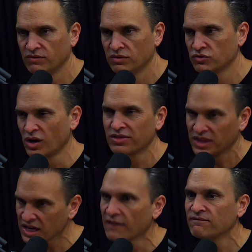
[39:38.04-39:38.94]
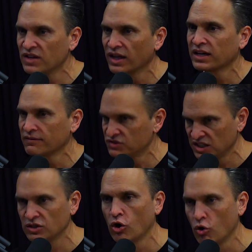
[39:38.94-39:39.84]
15. So I feel like I've
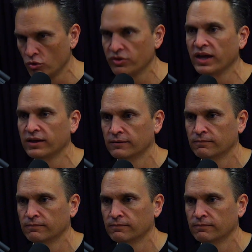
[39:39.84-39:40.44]
seen the whole thing.